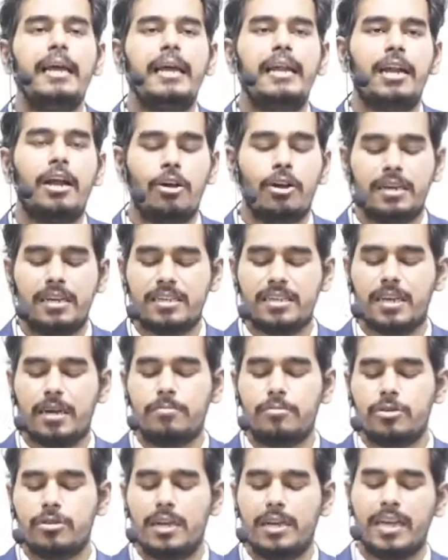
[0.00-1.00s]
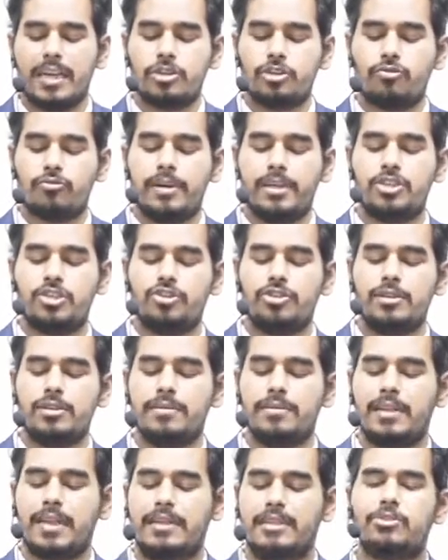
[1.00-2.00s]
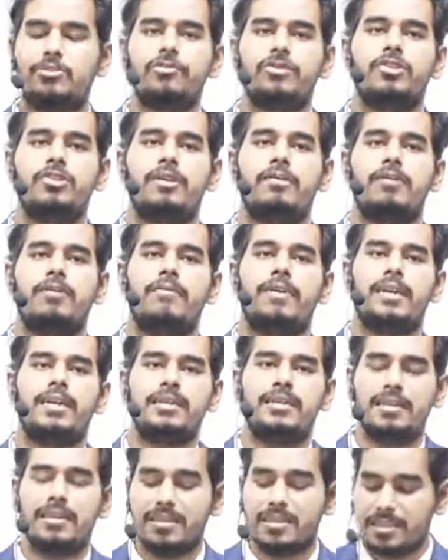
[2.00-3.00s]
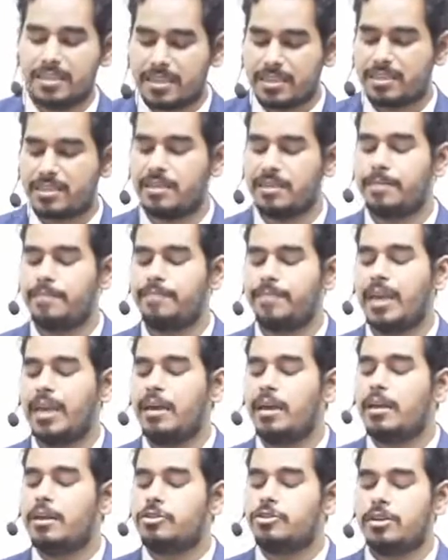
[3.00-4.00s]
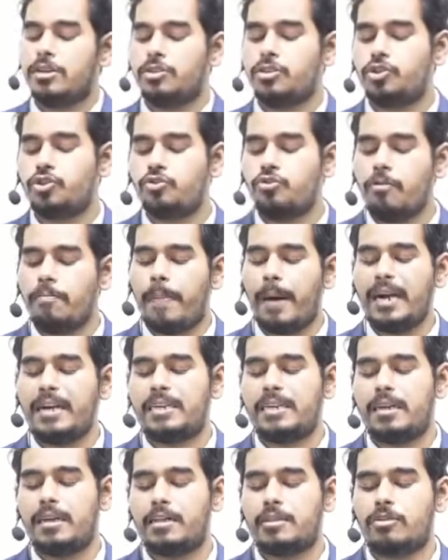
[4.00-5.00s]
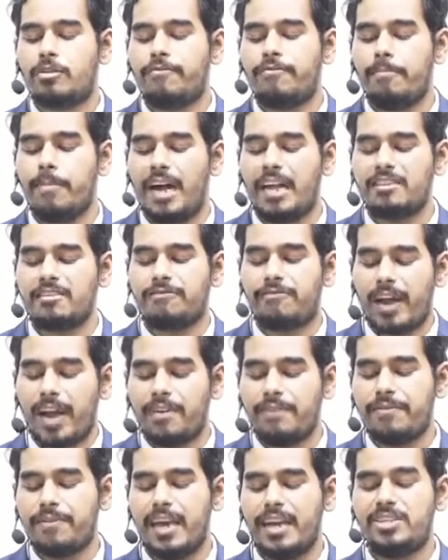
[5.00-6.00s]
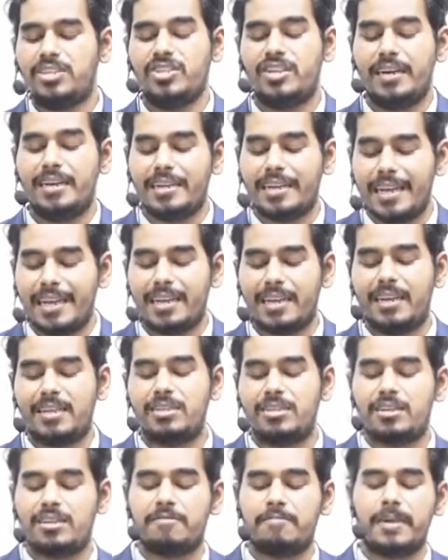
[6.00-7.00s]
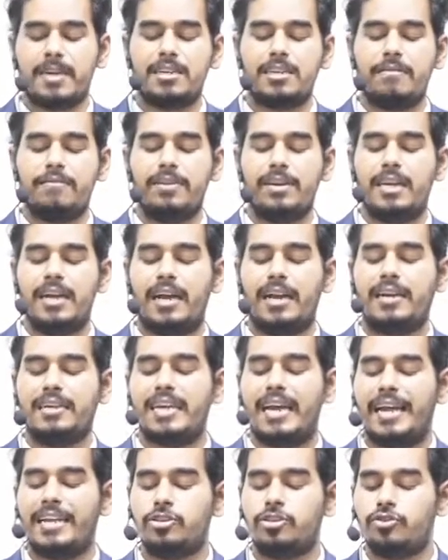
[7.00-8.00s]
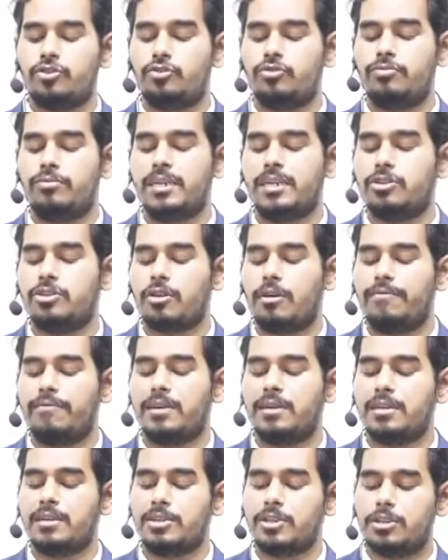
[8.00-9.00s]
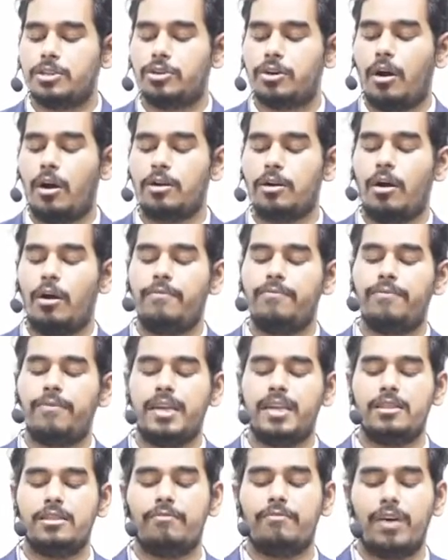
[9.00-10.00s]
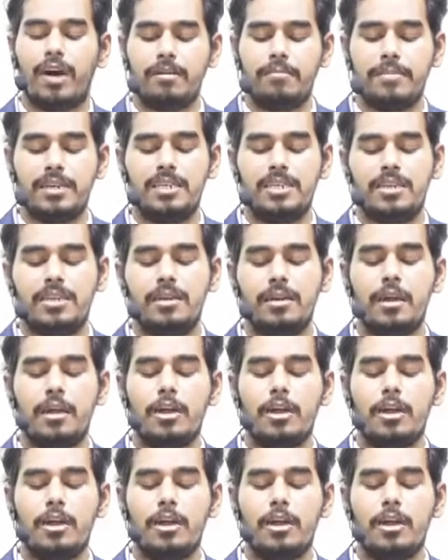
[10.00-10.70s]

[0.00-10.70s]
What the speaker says: now let us come to the next question, that is question number 116. So it is two particles of mass 5 kg and 10 kg respectively are attached to two ends of a rigid rod of length 1 meter